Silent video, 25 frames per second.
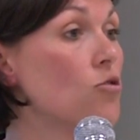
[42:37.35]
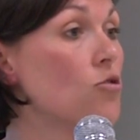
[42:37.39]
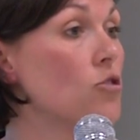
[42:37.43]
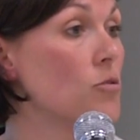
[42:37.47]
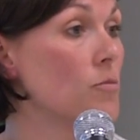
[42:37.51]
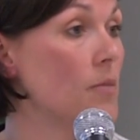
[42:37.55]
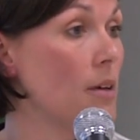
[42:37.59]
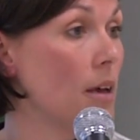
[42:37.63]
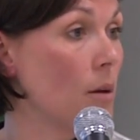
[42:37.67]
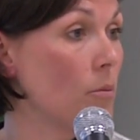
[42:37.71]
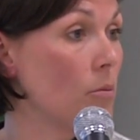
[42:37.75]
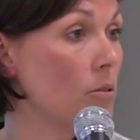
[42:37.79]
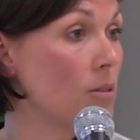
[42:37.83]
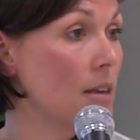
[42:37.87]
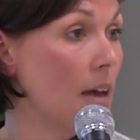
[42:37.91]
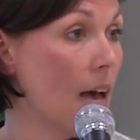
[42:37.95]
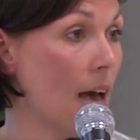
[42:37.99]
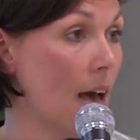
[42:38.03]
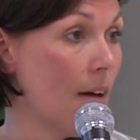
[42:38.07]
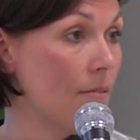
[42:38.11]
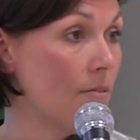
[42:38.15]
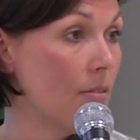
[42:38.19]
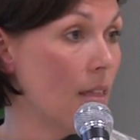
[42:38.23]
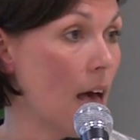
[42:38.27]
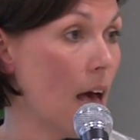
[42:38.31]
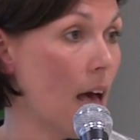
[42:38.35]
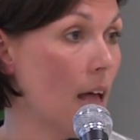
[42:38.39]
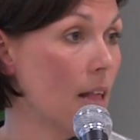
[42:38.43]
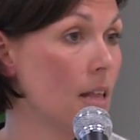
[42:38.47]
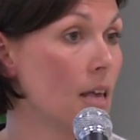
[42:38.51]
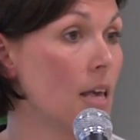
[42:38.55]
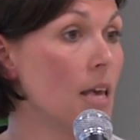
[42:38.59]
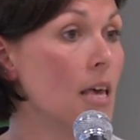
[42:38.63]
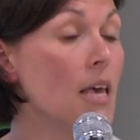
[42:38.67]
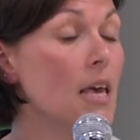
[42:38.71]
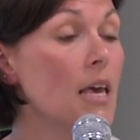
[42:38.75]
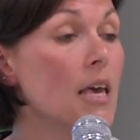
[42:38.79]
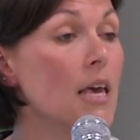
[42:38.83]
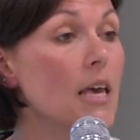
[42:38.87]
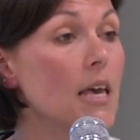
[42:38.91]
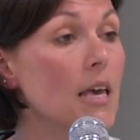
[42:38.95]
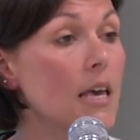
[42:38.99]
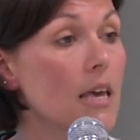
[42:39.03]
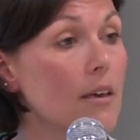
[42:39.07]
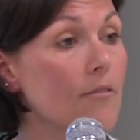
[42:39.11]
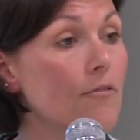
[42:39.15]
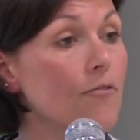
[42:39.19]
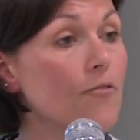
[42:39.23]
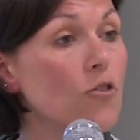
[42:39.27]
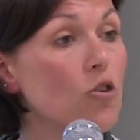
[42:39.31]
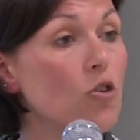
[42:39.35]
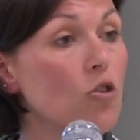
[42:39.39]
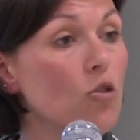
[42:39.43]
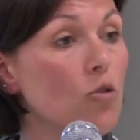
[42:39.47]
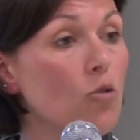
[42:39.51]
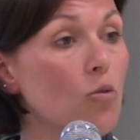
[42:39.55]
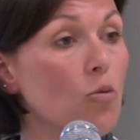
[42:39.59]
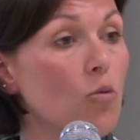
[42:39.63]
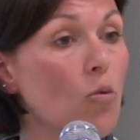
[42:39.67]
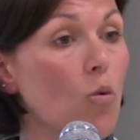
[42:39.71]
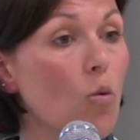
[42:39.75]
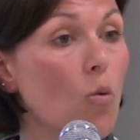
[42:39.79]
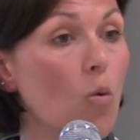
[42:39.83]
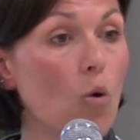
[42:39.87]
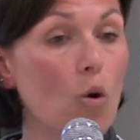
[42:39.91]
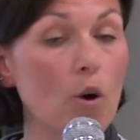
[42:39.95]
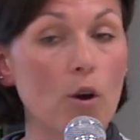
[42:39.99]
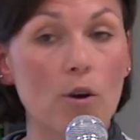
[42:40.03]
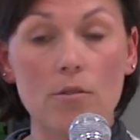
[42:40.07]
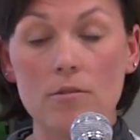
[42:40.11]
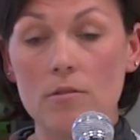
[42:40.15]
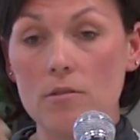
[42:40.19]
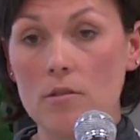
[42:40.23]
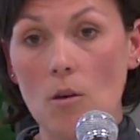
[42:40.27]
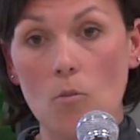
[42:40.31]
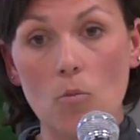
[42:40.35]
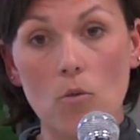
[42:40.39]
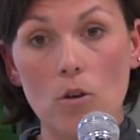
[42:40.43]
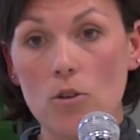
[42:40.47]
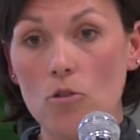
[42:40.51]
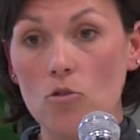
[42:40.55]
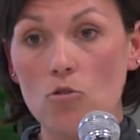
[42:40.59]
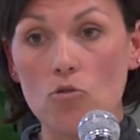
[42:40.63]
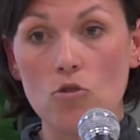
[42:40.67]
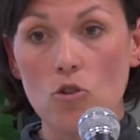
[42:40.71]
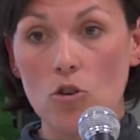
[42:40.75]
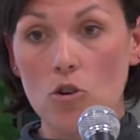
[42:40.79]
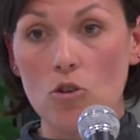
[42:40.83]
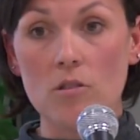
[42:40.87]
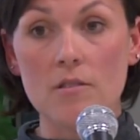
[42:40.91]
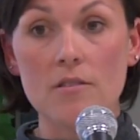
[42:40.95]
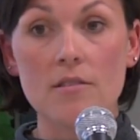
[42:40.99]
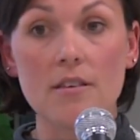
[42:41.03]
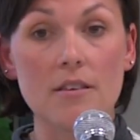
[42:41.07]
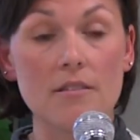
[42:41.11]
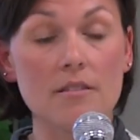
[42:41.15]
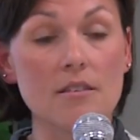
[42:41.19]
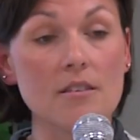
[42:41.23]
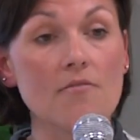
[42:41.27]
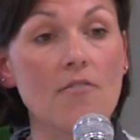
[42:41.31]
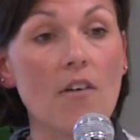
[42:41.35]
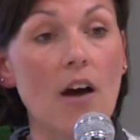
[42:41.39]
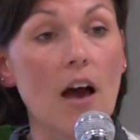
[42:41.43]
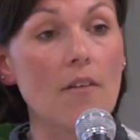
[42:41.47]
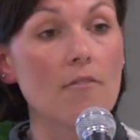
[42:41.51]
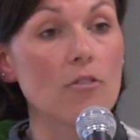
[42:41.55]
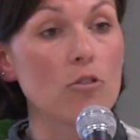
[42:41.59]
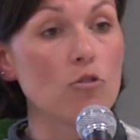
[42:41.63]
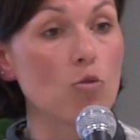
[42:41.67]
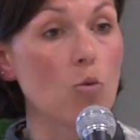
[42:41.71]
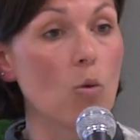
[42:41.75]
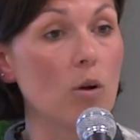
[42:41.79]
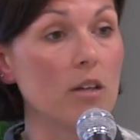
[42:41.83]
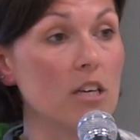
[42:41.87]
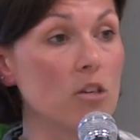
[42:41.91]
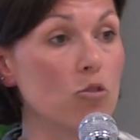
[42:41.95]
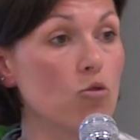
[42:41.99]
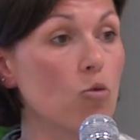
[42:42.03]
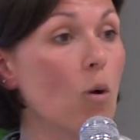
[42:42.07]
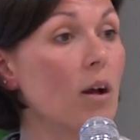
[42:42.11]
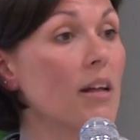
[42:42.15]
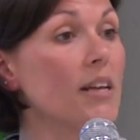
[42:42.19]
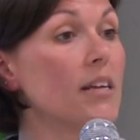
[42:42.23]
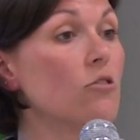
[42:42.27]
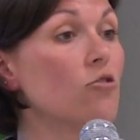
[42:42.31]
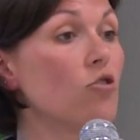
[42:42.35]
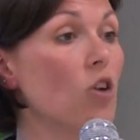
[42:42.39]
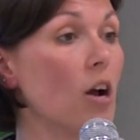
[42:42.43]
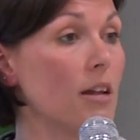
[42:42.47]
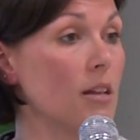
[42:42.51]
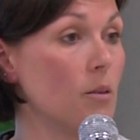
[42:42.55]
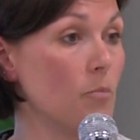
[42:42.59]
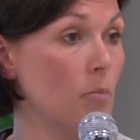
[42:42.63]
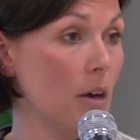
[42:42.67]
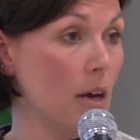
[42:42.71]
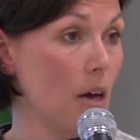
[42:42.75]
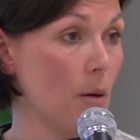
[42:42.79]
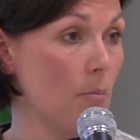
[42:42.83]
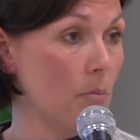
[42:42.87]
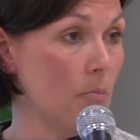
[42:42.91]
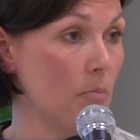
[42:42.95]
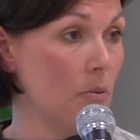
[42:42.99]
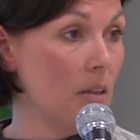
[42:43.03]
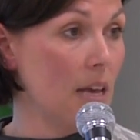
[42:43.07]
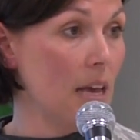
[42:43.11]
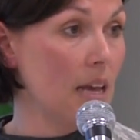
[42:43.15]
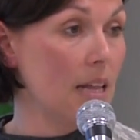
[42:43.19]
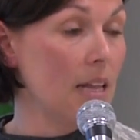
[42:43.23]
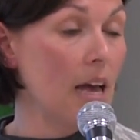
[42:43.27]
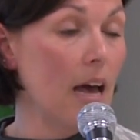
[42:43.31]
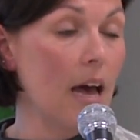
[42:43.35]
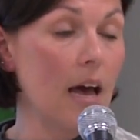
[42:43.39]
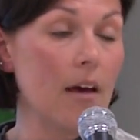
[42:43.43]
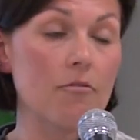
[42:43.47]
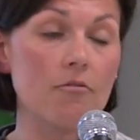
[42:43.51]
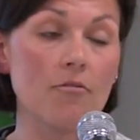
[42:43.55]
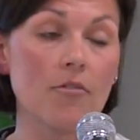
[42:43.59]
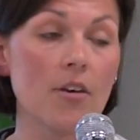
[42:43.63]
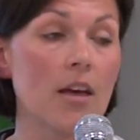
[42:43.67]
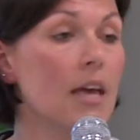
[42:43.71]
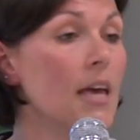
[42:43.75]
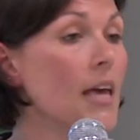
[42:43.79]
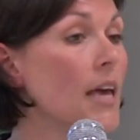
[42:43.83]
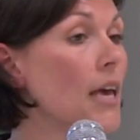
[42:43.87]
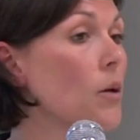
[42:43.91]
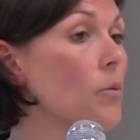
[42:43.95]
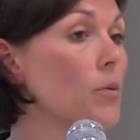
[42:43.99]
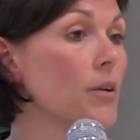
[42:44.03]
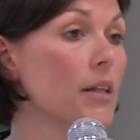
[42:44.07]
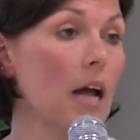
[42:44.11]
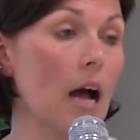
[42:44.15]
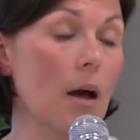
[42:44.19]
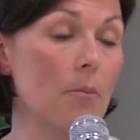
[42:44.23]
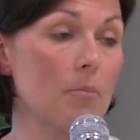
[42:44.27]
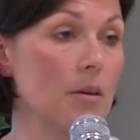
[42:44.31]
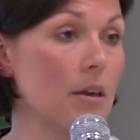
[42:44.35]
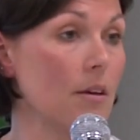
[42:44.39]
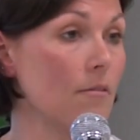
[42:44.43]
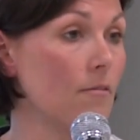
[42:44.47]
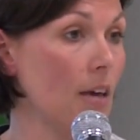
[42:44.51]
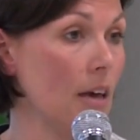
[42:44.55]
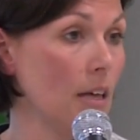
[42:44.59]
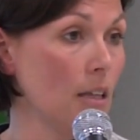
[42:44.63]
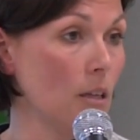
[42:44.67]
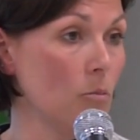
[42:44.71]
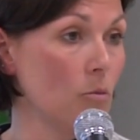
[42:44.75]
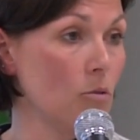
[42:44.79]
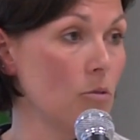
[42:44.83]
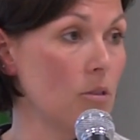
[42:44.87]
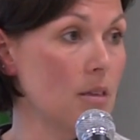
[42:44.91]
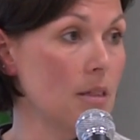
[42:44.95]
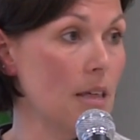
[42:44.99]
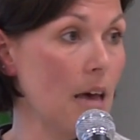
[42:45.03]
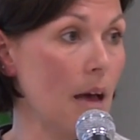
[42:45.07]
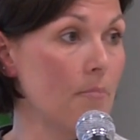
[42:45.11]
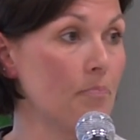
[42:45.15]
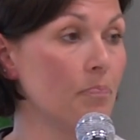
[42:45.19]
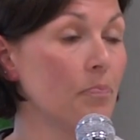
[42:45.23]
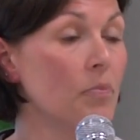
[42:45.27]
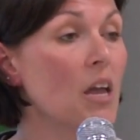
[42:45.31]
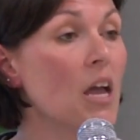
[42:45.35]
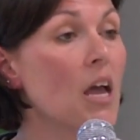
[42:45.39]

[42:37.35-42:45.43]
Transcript: to be able to have that. If you or someone who turned 65 in 2020 tried to pick up a Plan F, it would not be available to them.